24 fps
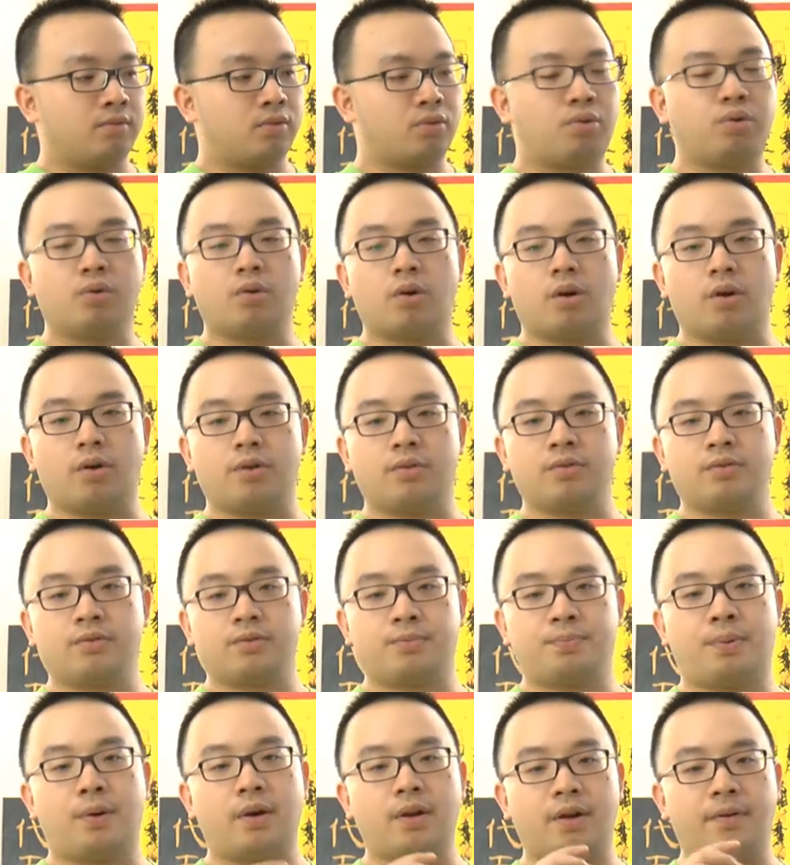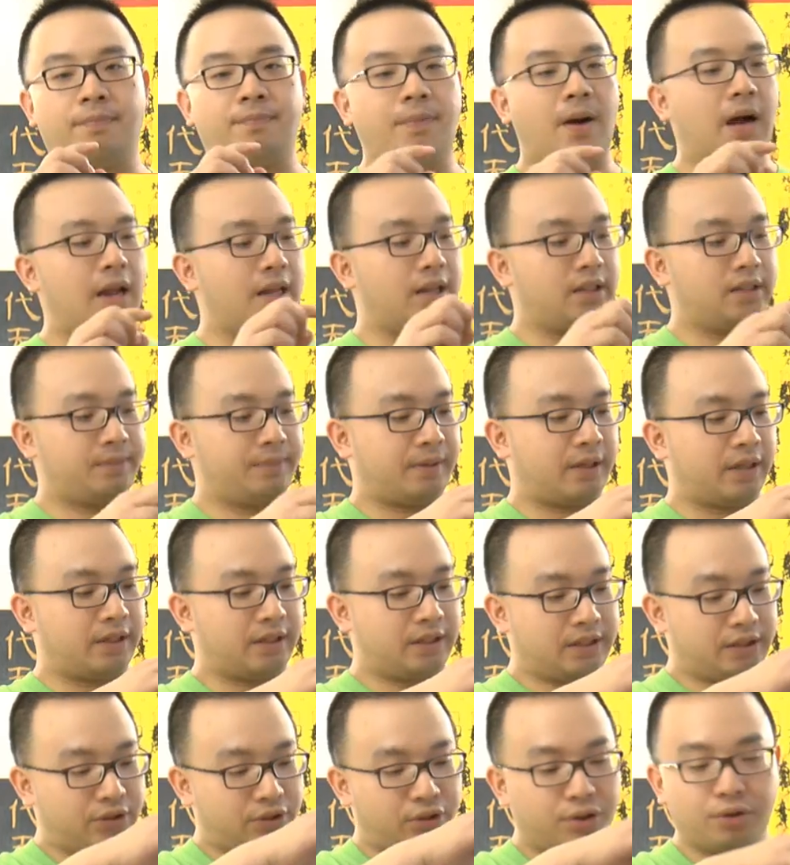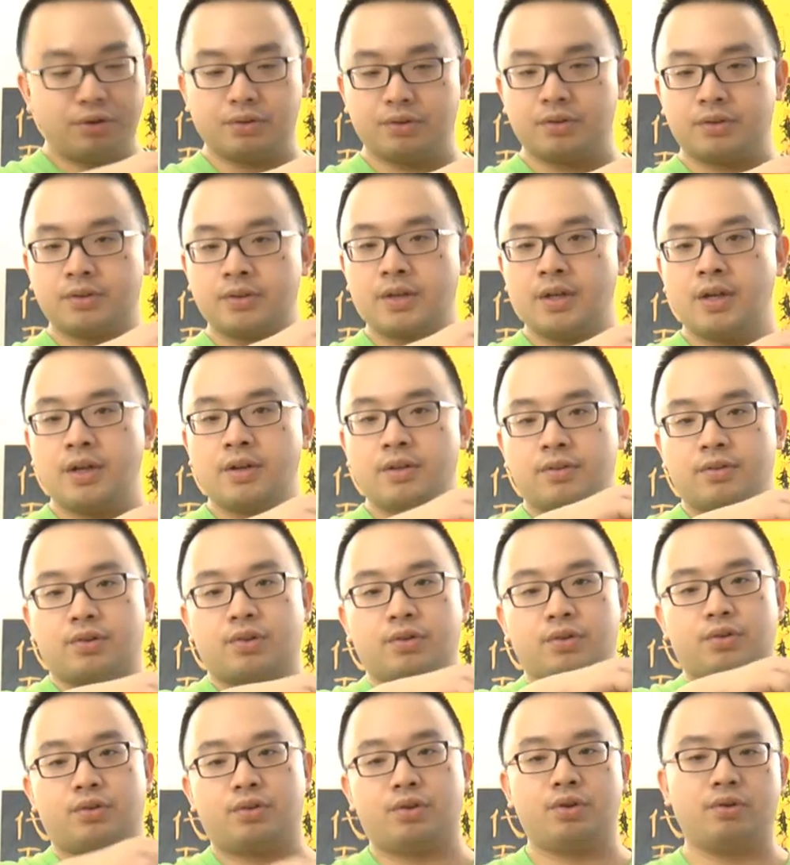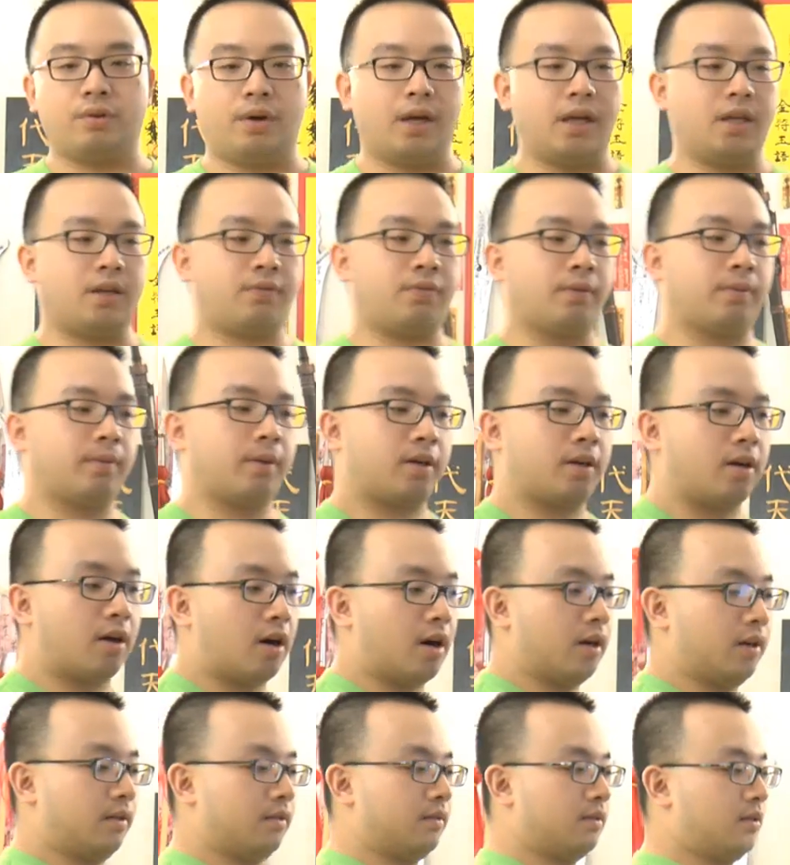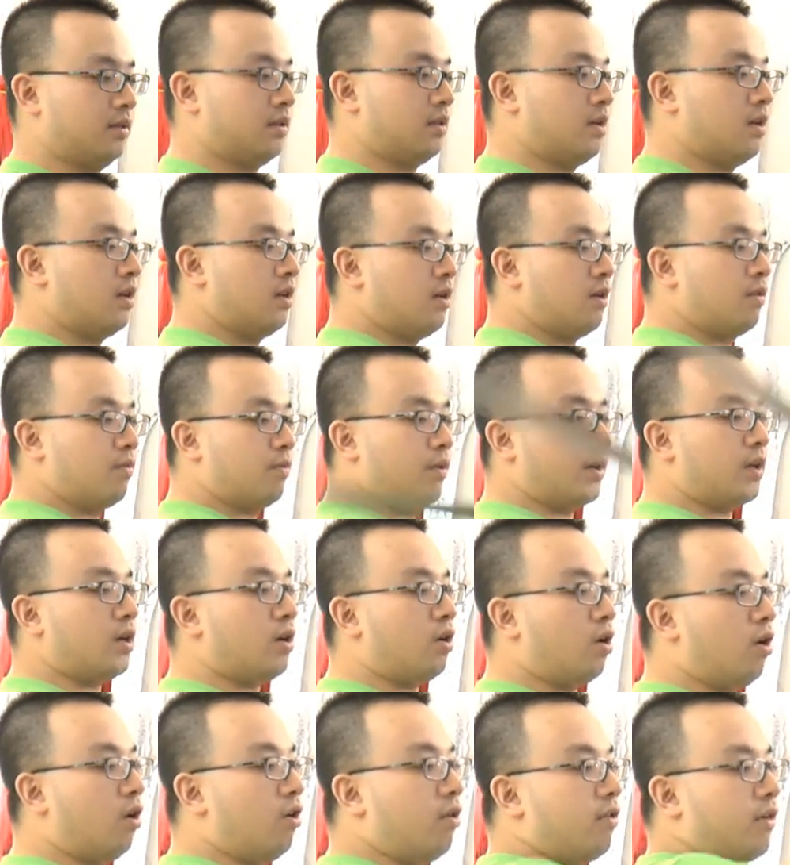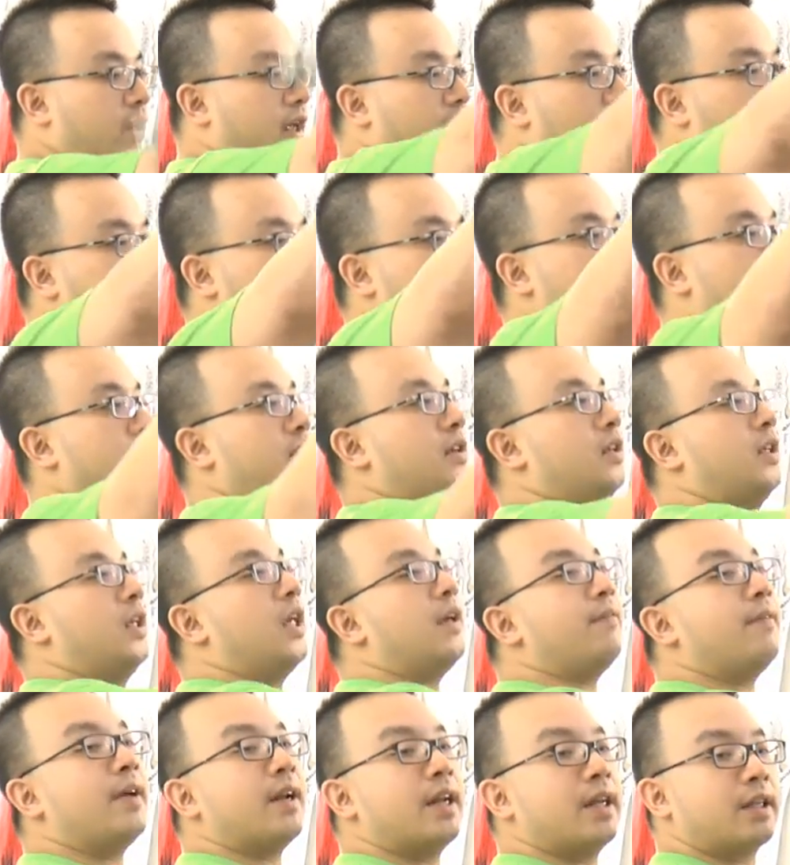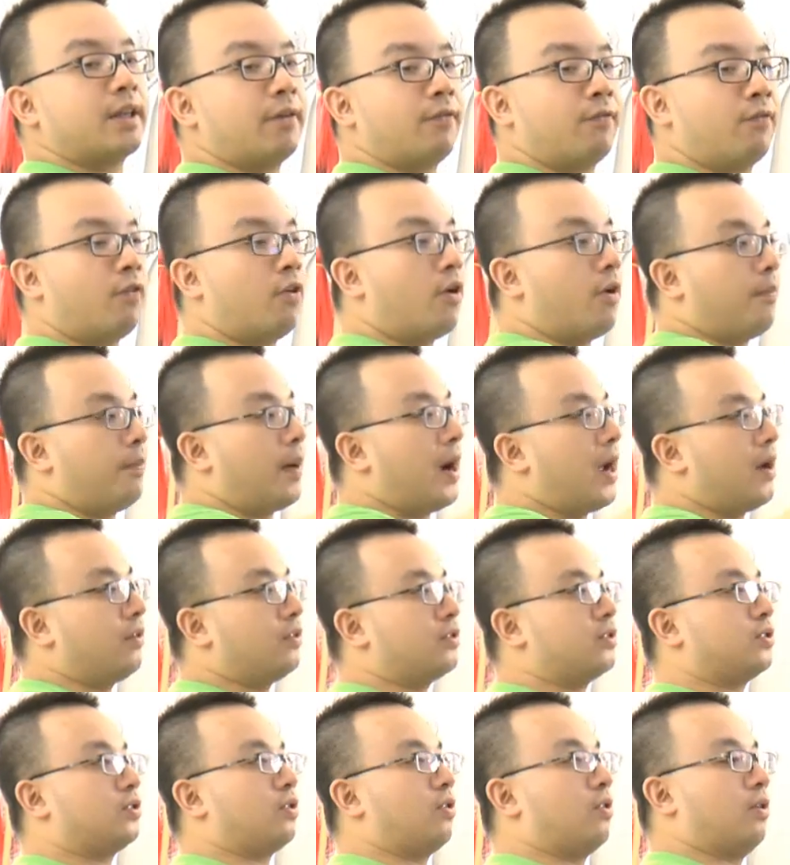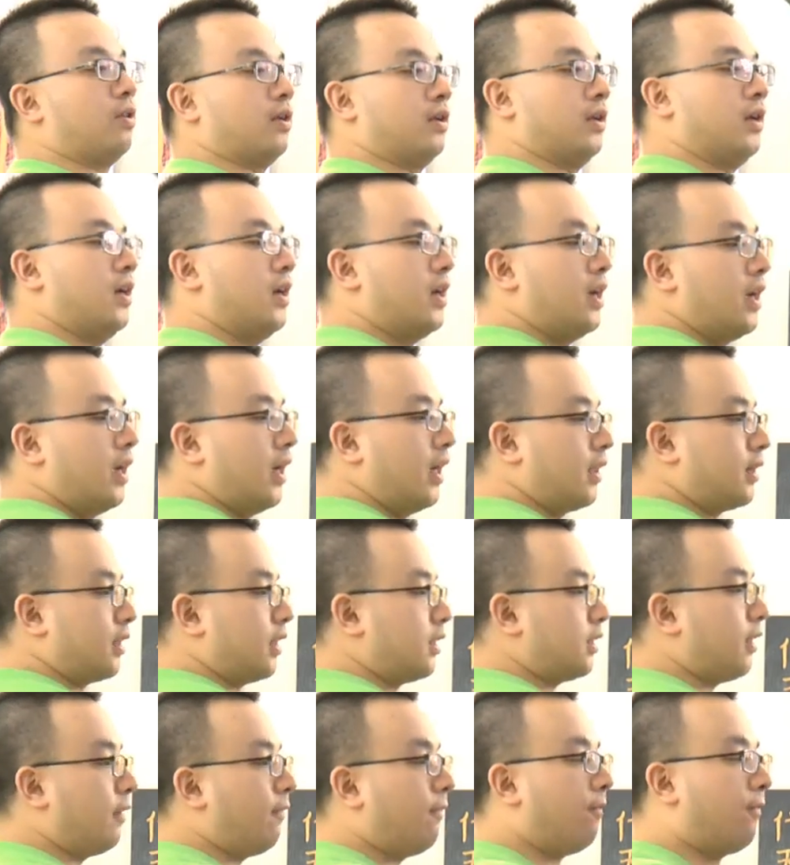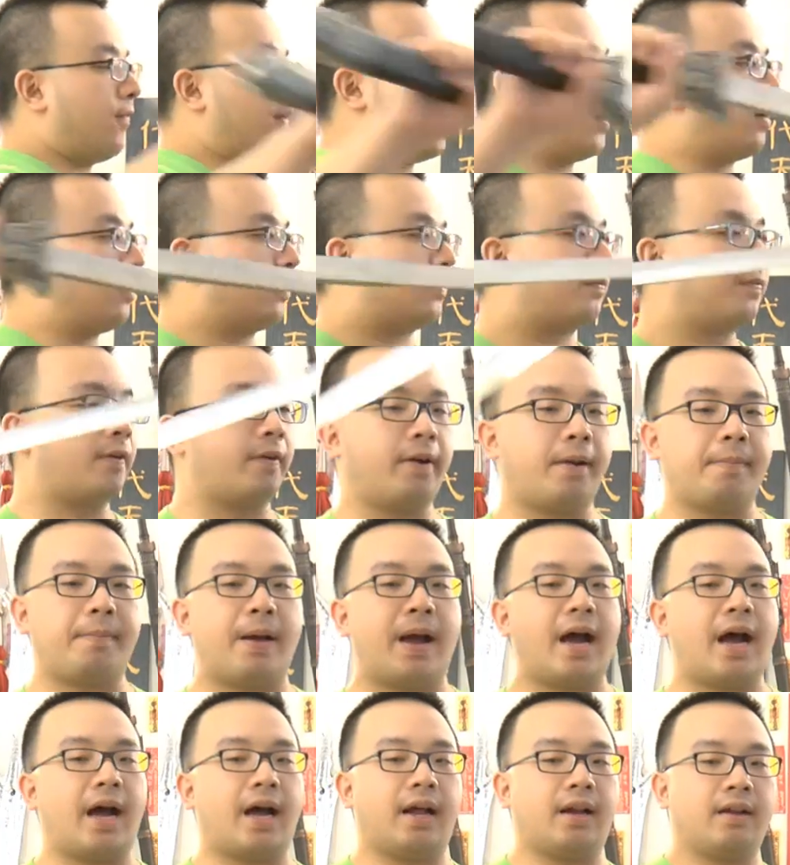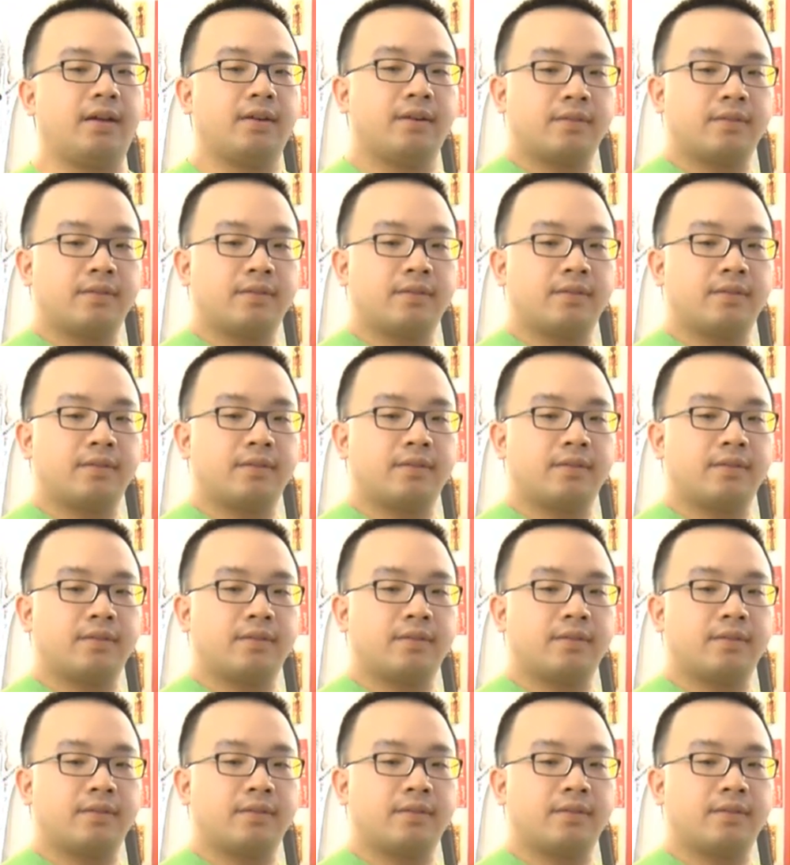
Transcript: cool point of balance, because it's 2 to 2 inches from the guard. When you hold it, even if it's a 4-pound sword, it doesn't feel very bad.